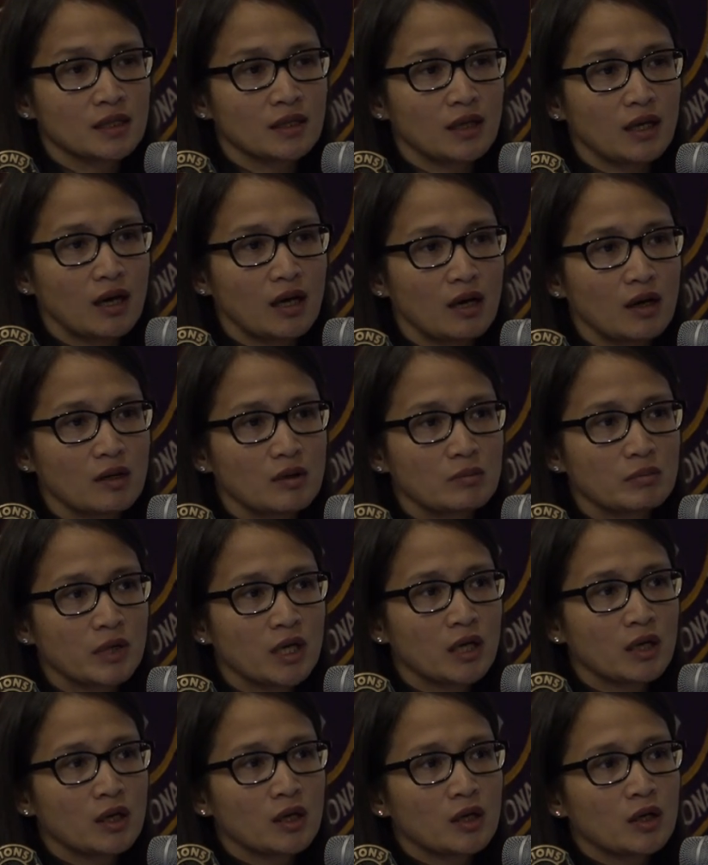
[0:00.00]
Um,
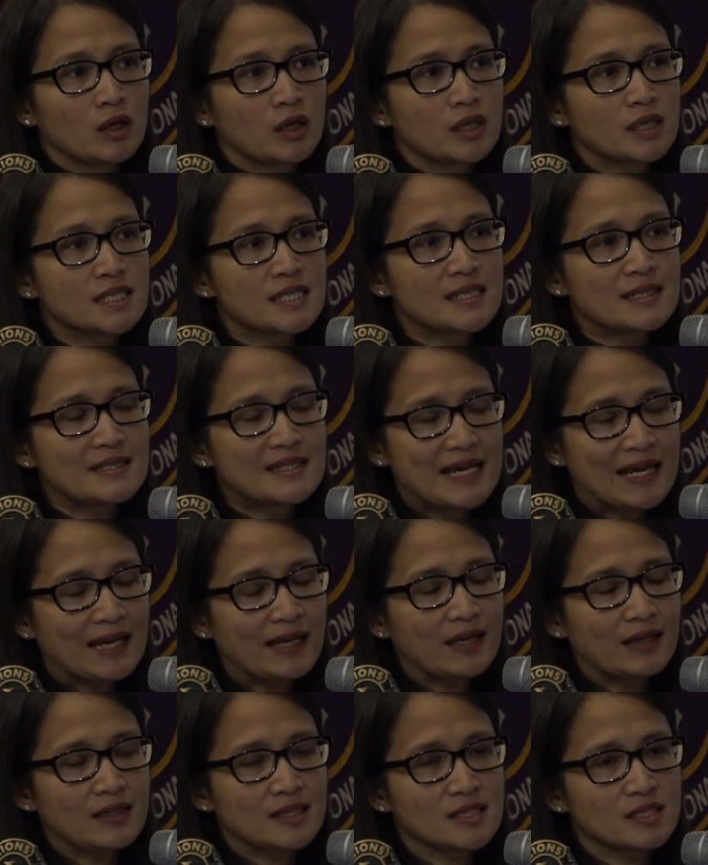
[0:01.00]
to
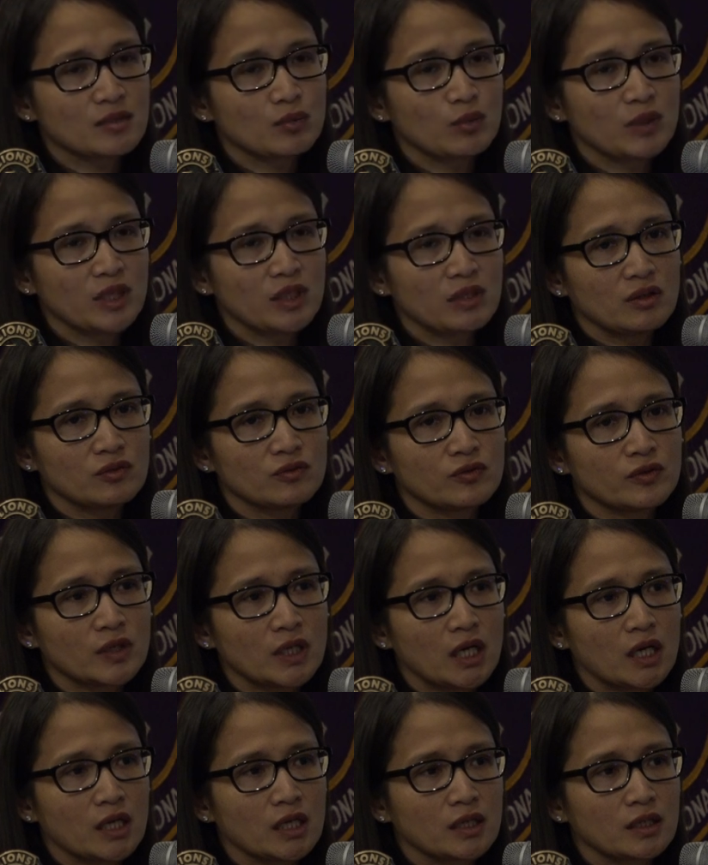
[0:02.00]
date, we've
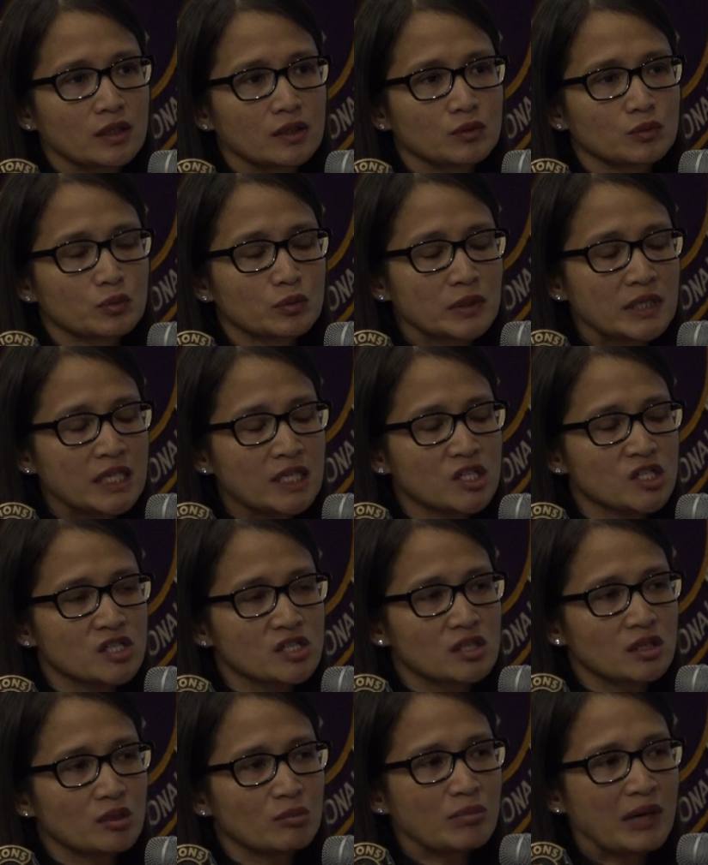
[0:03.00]
uh,
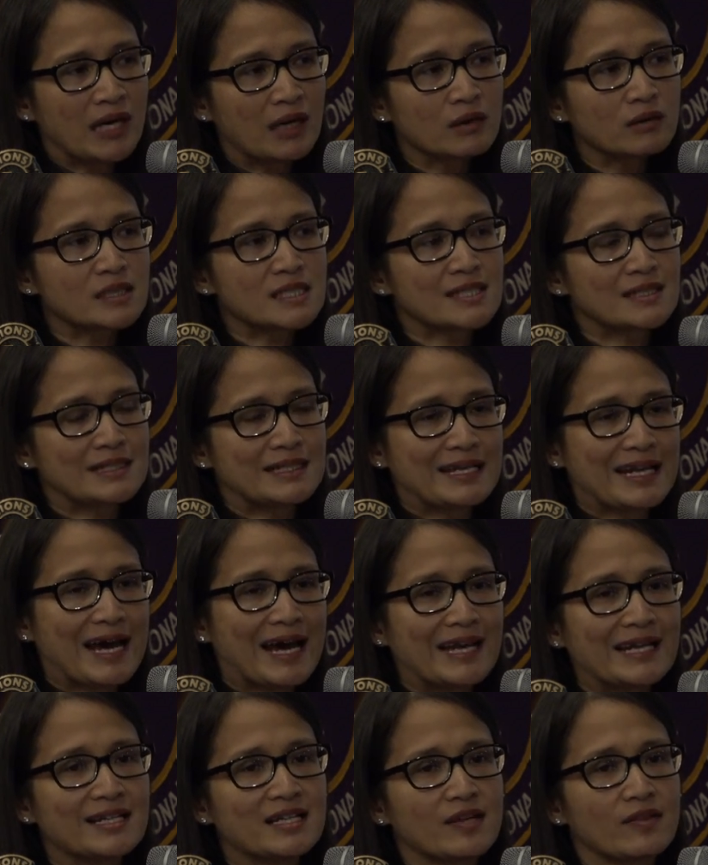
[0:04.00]
reached about
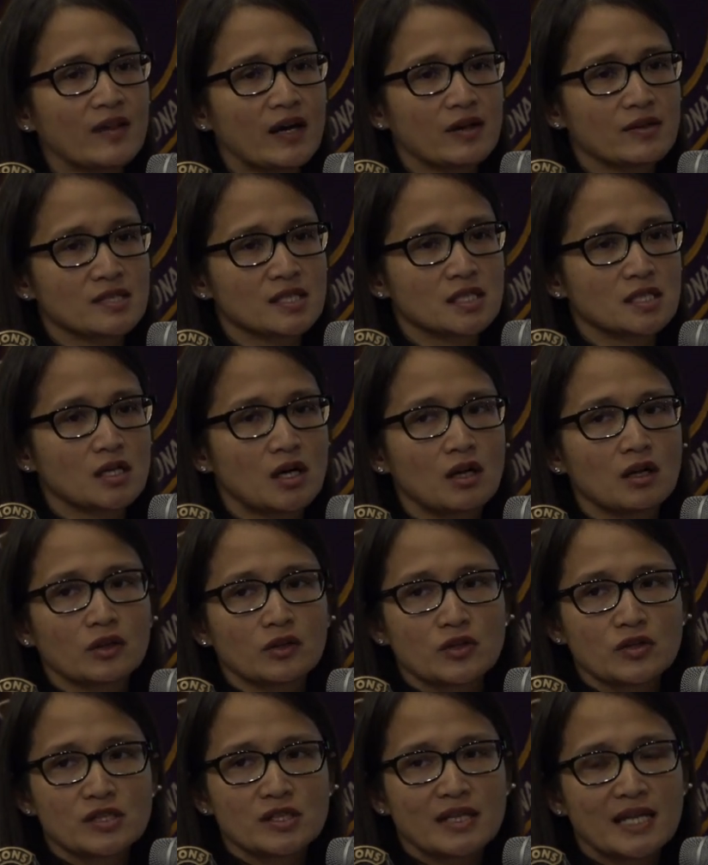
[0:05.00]

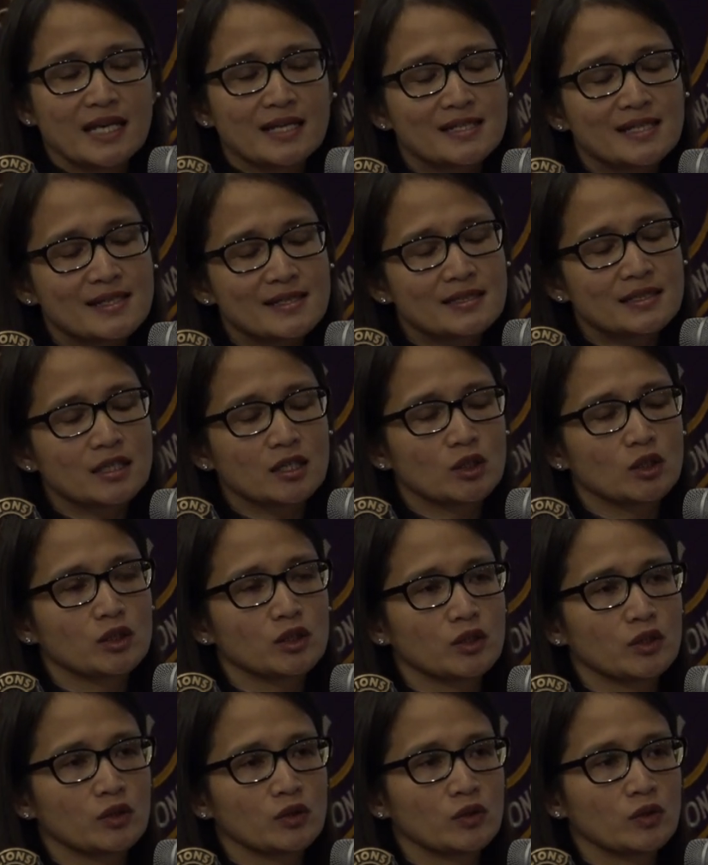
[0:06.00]
$90,000, and that doesn't
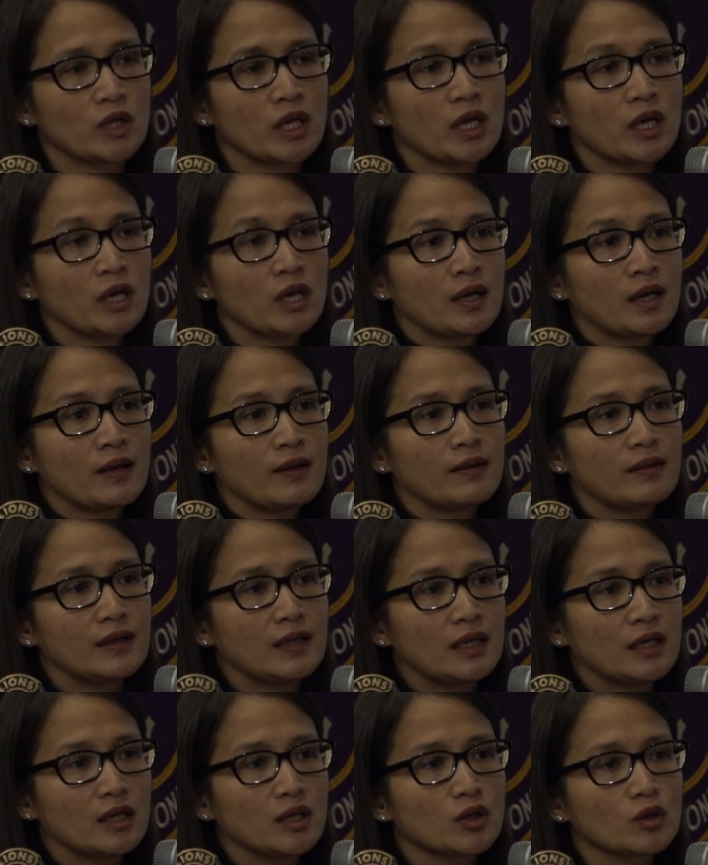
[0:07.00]
include
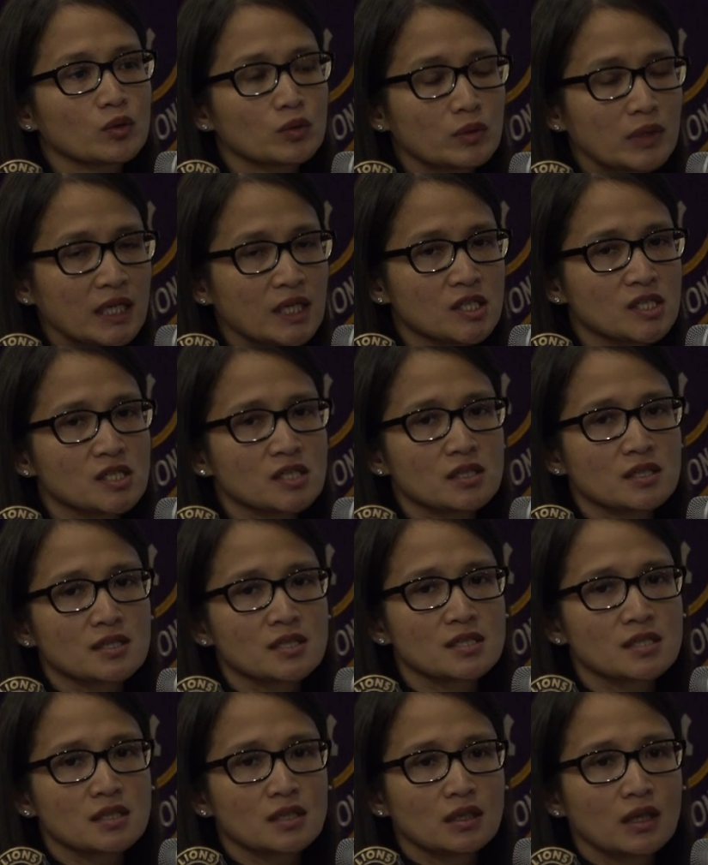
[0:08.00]
the
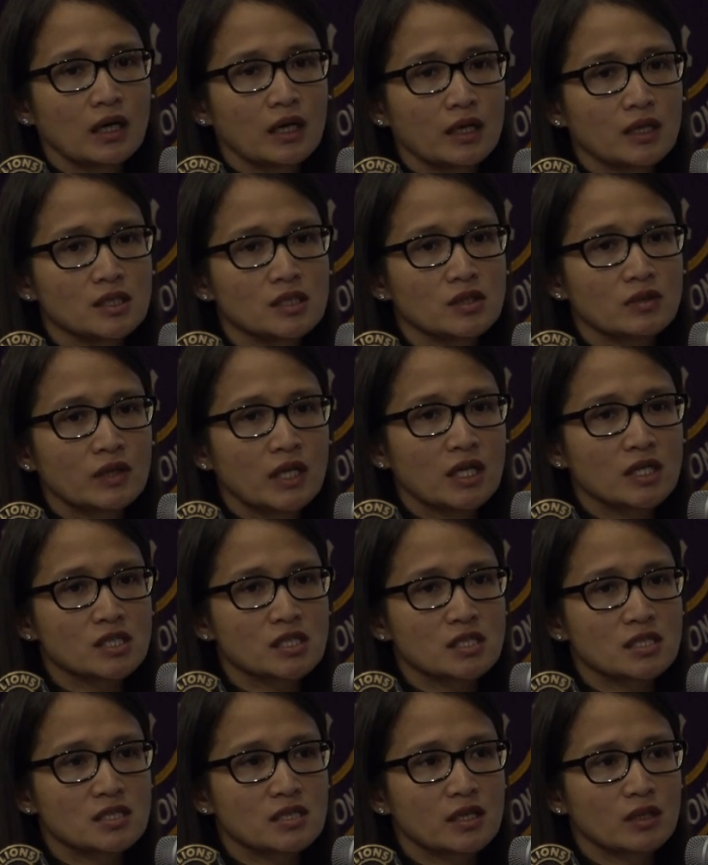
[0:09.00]
gracious uh,
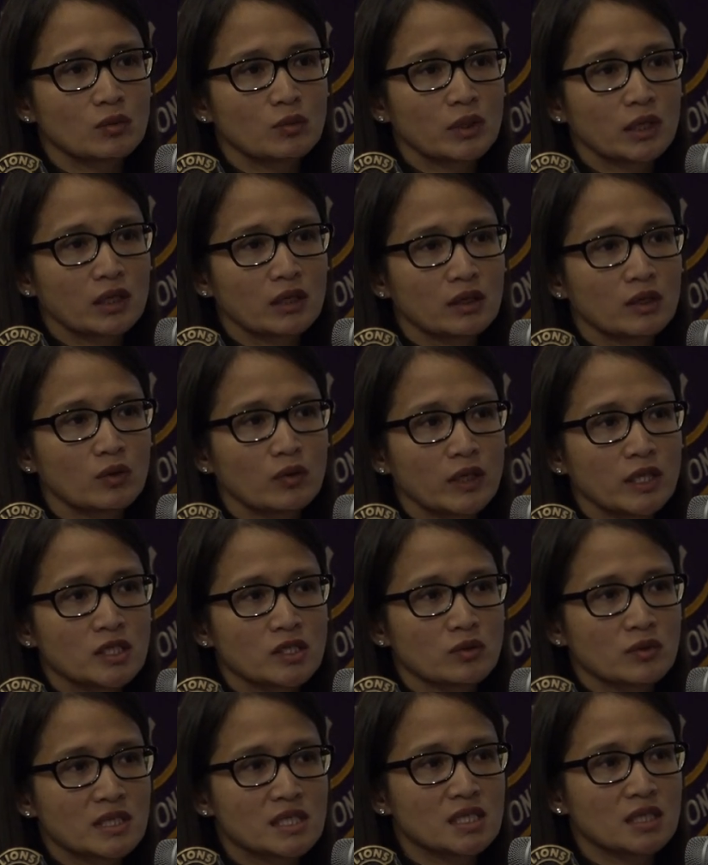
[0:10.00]
donations that we're going
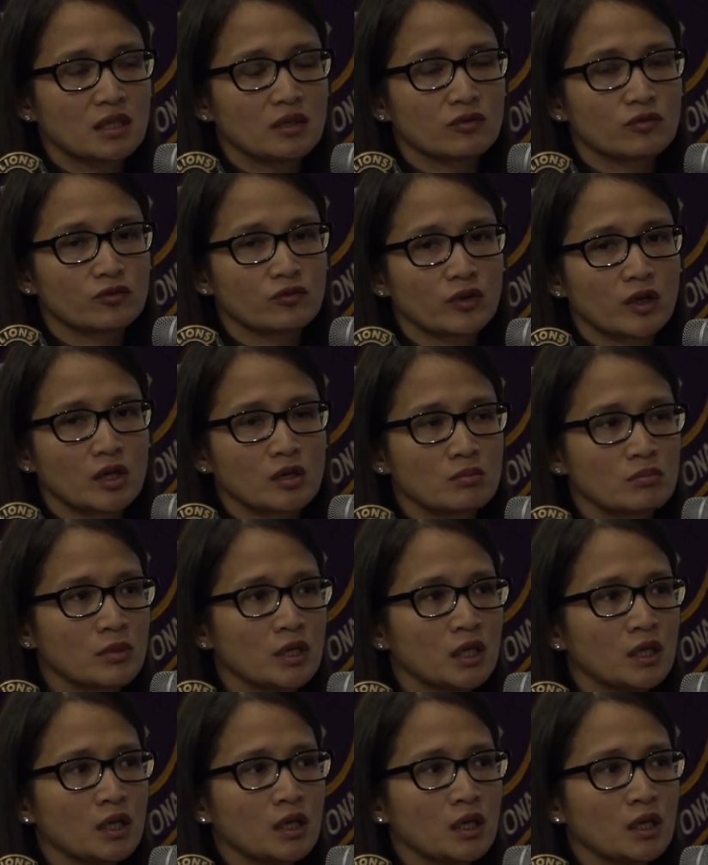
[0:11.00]
to receive from,